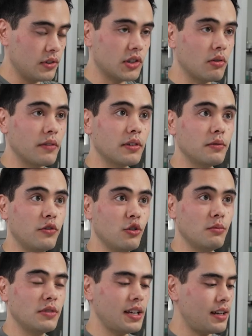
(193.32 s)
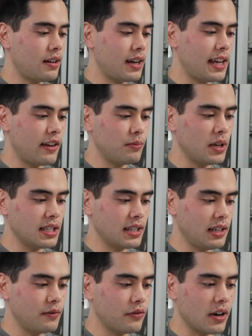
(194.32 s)
So I've confirmed that I have my
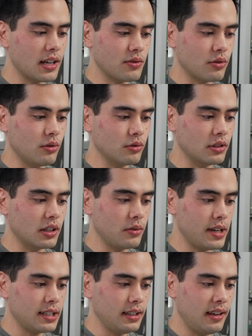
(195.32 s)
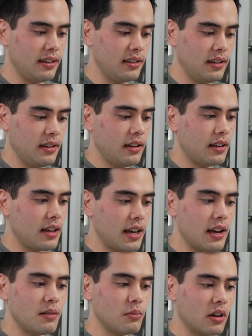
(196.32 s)
seed phrase recorded correctly,
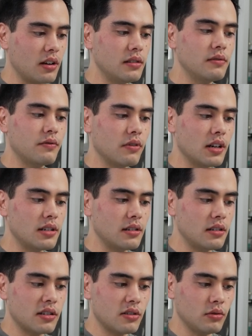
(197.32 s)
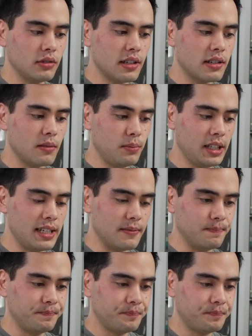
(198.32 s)
and my Freighter install is complete.